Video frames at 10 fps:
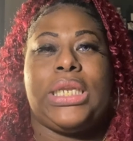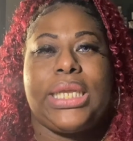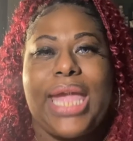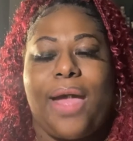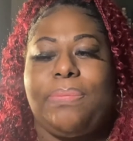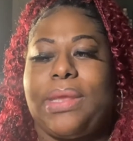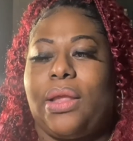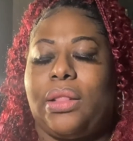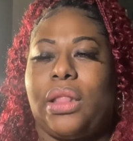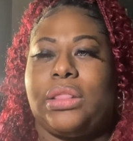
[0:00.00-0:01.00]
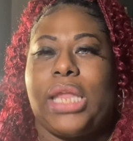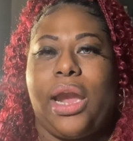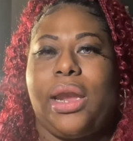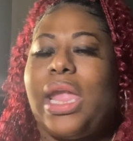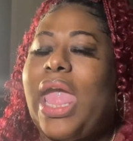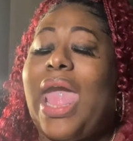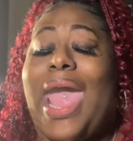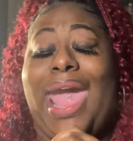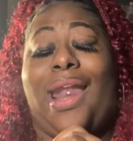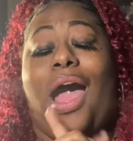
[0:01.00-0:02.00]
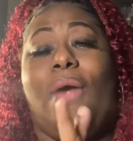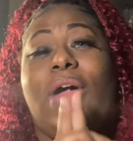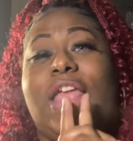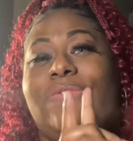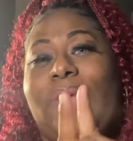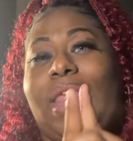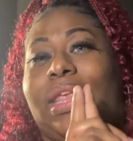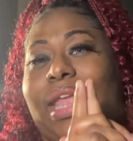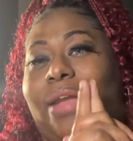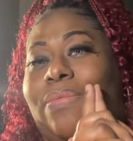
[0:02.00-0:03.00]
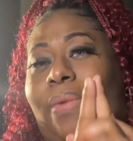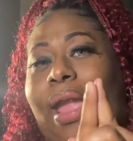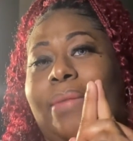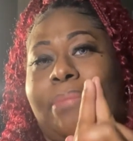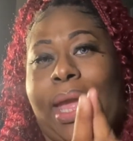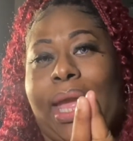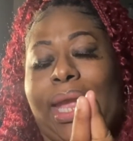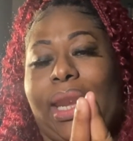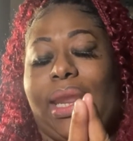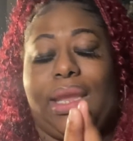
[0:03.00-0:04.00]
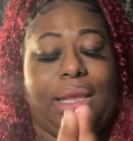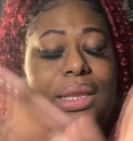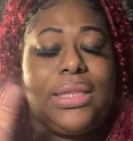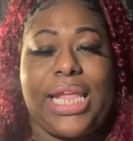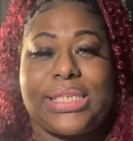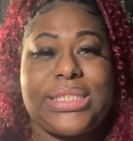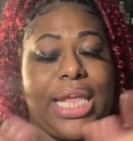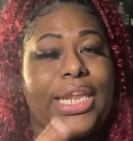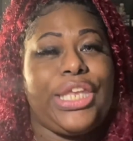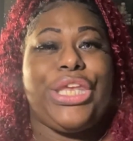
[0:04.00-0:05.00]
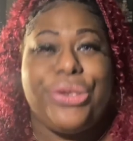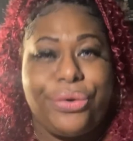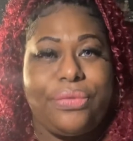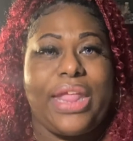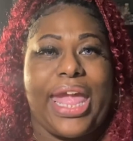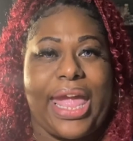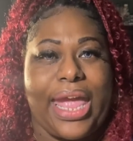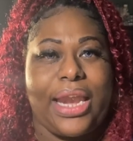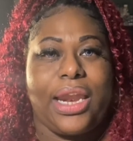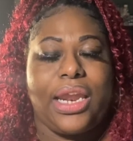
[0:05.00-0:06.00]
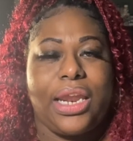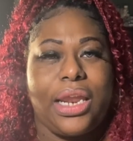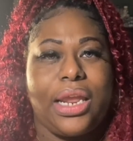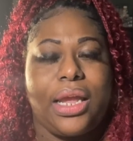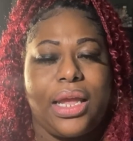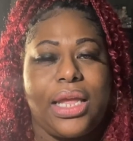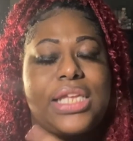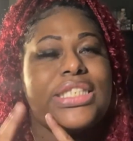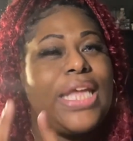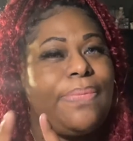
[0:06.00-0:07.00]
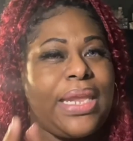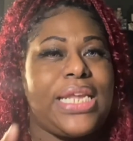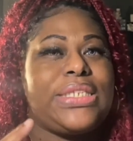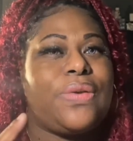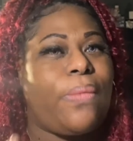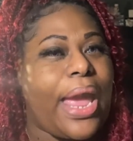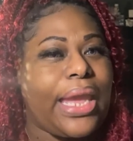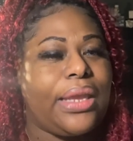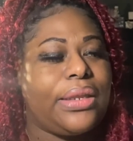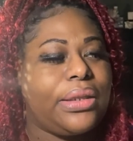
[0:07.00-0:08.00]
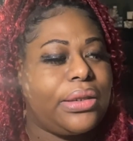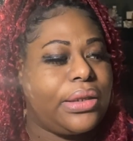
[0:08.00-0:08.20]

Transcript: the lookout, be alert, and always follow that bright mind that's telling you that something isn't right.